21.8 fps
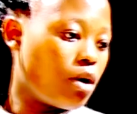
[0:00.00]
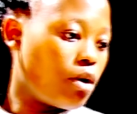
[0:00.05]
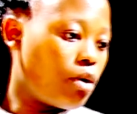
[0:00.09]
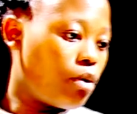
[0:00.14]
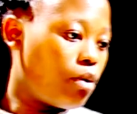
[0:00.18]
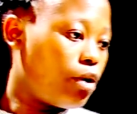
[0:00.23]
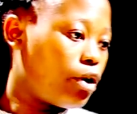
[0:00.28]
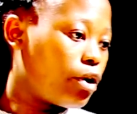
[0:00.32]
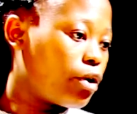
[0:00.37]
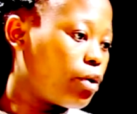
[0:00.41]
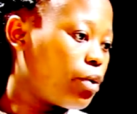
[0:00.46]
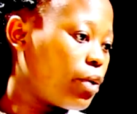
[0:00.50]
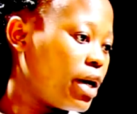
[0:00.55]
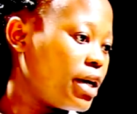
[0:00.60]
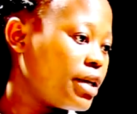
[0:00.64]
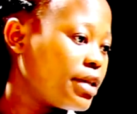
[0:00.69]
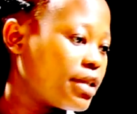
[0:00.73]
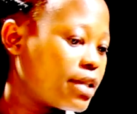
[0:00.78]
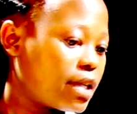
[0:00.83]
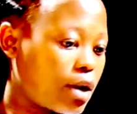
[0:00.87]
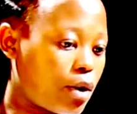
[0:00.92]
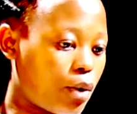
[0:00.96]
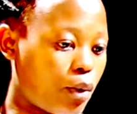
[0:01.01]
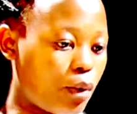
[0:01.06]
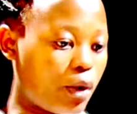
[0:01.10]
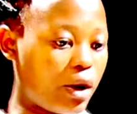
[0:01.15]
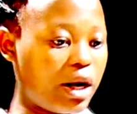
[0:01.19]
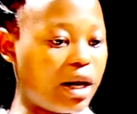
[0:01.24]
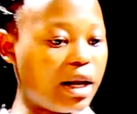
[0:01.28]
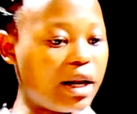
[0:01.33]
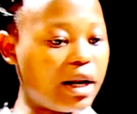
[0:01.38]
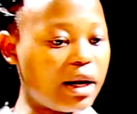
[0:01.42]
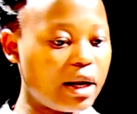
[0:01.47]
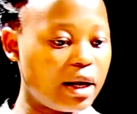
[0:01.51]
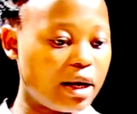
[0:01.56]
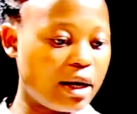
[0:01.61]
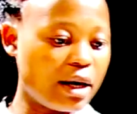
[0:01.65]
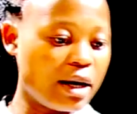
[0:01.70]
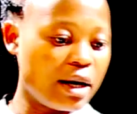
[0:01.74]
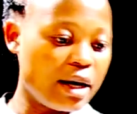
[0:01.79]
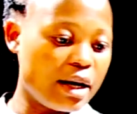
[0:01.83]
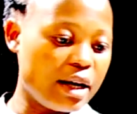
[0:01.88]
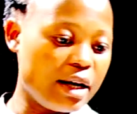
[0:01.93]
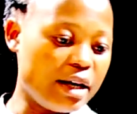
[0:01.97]
walkways well
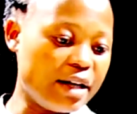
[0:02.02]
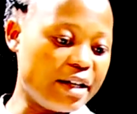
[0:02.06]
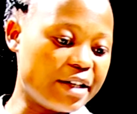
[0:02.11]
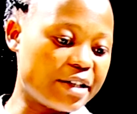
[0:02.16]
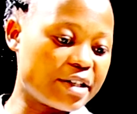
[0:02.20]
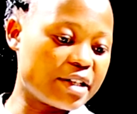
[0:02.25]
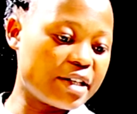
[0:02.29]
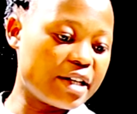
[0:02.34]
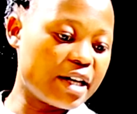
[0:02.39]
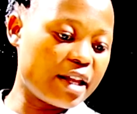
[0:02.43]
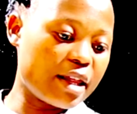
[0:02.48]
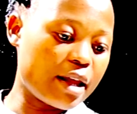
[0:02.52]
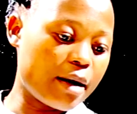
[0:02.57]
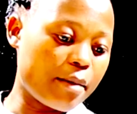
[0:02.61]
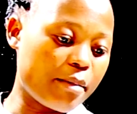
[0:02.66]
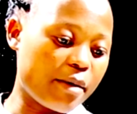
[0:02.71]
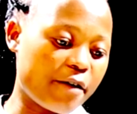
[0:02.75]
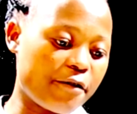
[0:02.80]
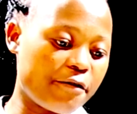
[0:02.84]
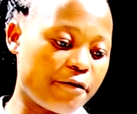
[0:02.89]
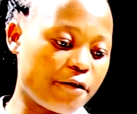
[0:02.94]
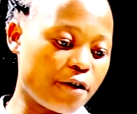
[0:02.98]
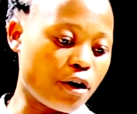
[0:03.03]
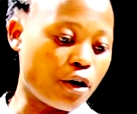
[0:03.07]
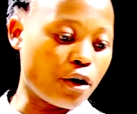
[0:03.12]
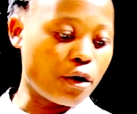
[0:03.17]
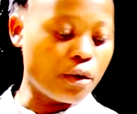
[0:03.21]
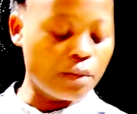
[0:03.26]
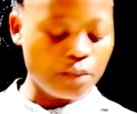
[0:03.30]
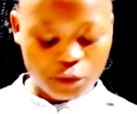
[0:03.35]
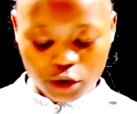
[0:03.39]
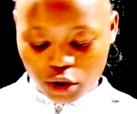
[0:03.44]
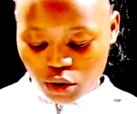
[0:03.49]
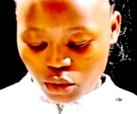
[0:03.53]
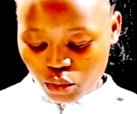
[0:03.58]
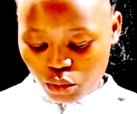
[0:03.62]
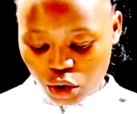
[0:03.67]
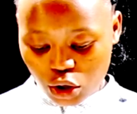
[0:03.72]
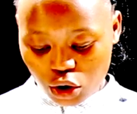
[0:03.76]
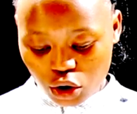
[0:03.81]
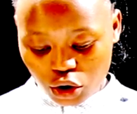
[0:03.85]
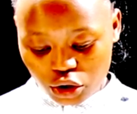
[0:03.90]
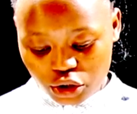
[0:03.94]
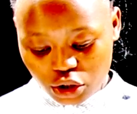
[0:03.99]
lit. Then number 4,
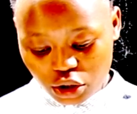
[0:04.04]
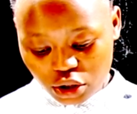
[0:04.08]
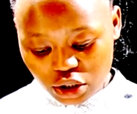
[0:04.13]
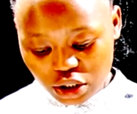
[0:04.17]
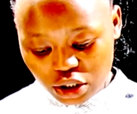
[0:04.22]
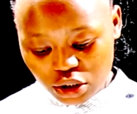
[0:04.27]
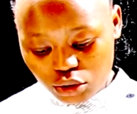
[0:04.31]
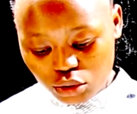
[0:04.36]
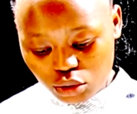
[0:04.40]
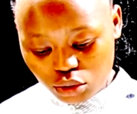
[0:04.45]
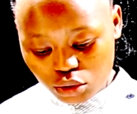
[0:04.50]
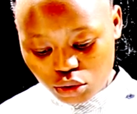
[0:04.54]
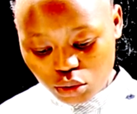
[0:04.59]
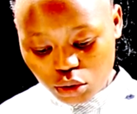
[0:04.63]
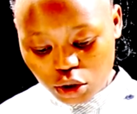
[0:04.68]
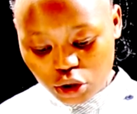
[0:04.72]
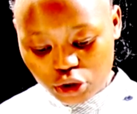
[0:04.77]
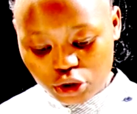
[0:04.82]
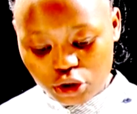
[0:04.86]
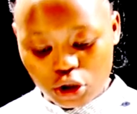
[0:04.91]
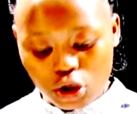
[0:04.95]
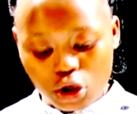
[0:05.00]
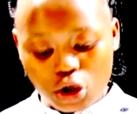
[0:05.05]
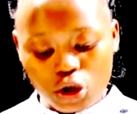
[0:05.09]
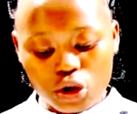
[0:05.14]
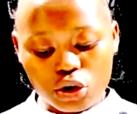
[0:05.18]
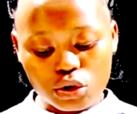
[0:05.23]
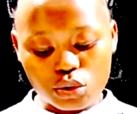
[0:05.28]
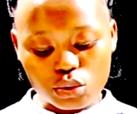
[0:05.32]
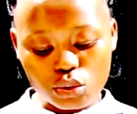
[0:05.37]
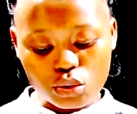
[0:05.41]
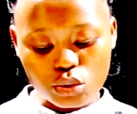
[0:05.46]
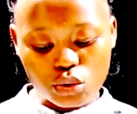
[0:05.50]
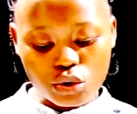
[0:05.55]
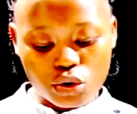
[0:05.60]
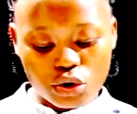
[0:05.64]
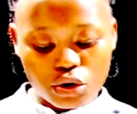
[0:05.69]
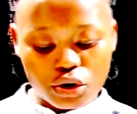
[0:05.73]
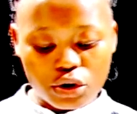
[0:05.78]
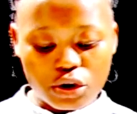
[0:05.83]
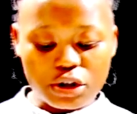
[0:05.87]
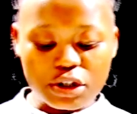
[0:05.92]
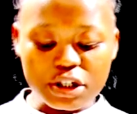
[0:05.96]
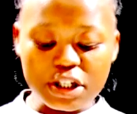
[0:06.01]
we also need to do what?
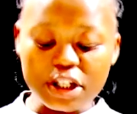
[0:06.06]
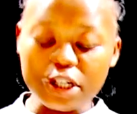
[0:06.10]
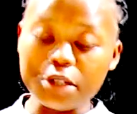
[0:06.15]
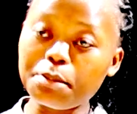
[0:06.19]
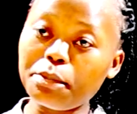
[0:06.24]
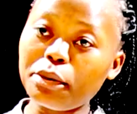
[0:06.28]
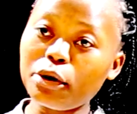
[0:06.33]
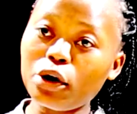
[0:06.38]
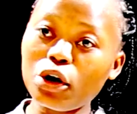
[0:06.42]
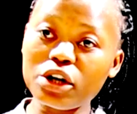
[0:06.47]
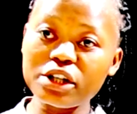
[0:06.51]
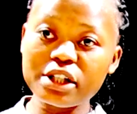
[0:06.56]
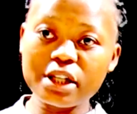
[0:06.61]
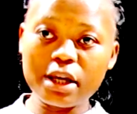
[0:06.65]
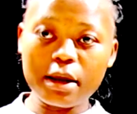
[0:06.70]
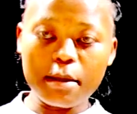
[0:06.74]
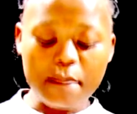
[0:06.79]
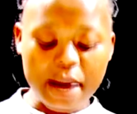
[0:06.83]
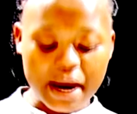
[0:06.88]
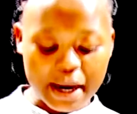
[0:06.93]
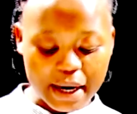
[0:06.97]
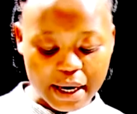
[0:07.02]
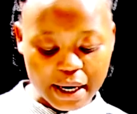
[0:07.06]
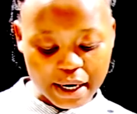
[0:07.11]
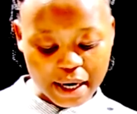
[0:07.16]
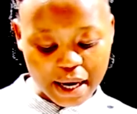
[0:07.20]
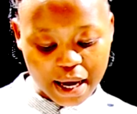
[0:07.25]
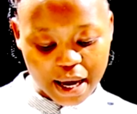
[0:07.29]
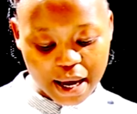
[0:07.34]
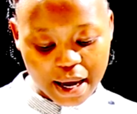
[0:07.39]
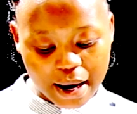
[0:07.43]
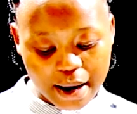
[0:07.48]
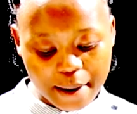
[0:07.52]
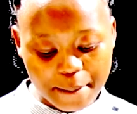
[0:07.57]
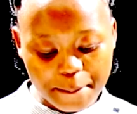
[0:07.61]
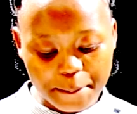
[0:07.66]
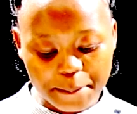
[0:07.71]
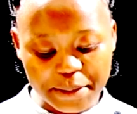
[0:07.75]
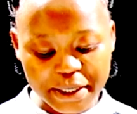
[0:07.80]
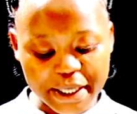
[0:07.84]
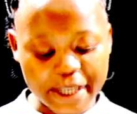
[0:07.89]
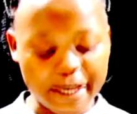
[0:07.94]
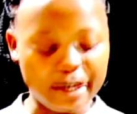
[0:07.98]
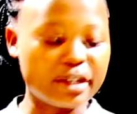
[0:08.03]
To dispose banana
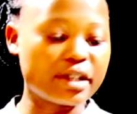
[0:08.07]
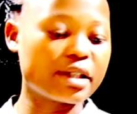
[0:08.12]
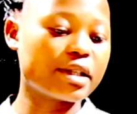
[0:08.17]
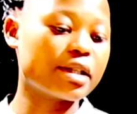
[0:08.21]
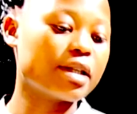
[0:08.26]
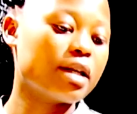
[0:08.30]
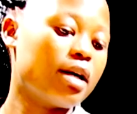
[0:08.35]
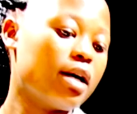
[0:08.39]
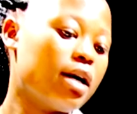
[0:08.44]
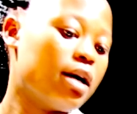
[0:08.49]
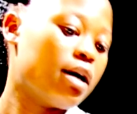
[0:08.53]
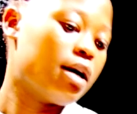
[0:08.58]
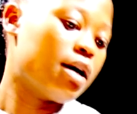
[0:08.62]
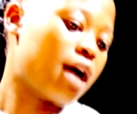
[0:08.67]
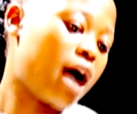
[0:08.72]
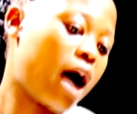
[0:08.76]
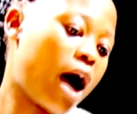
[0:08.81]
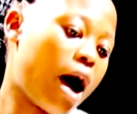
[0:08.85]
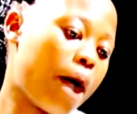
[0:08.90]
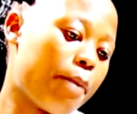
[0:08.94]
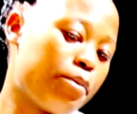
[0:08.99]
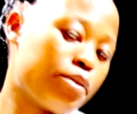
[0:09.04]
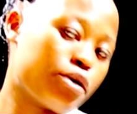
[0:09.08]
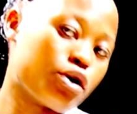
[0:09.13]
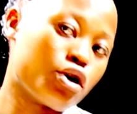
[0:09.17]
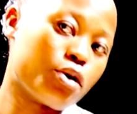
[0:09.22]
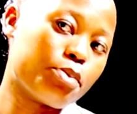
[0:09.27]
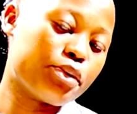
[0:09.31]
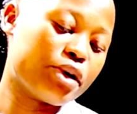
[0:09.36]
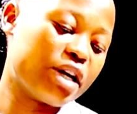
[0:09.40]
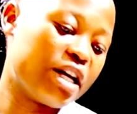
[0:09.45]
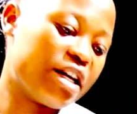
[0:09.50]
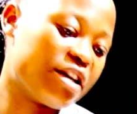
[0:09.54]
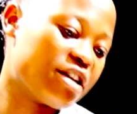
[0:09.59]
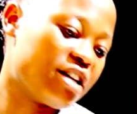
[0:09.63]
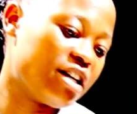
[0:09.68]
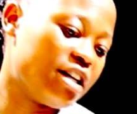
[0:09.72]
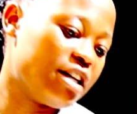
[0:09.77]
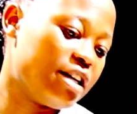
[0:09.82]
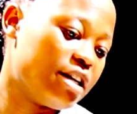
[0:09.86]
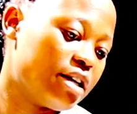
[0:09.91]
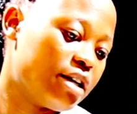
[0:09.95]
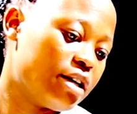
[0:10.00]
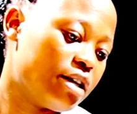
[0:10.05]
peels
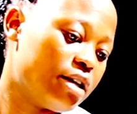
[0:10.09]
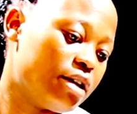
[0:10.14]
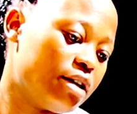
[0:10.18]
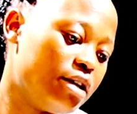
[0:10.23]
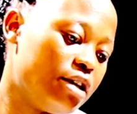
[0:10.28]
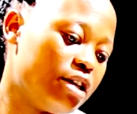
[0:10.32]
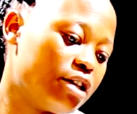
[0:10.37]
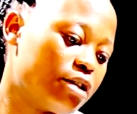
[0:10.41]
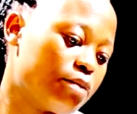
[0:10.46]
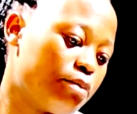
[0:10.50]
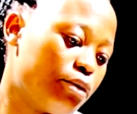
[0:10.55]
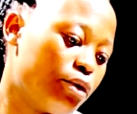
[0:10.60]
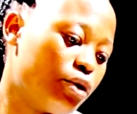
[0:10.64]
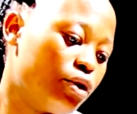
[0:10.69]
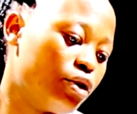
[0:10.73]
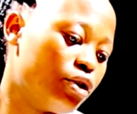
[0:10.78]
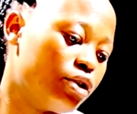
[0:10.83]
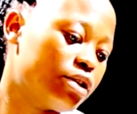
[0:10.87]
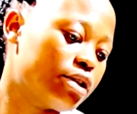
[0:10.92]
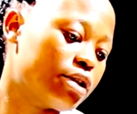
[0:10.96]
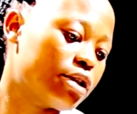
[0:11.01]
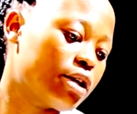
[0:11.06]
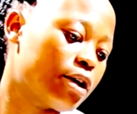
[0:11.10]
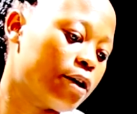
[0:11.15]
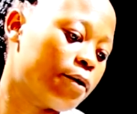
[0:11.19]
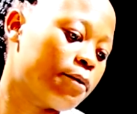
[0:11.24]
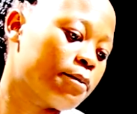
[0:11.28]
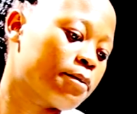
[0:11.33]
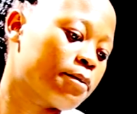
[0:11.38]
appropriately. Dispose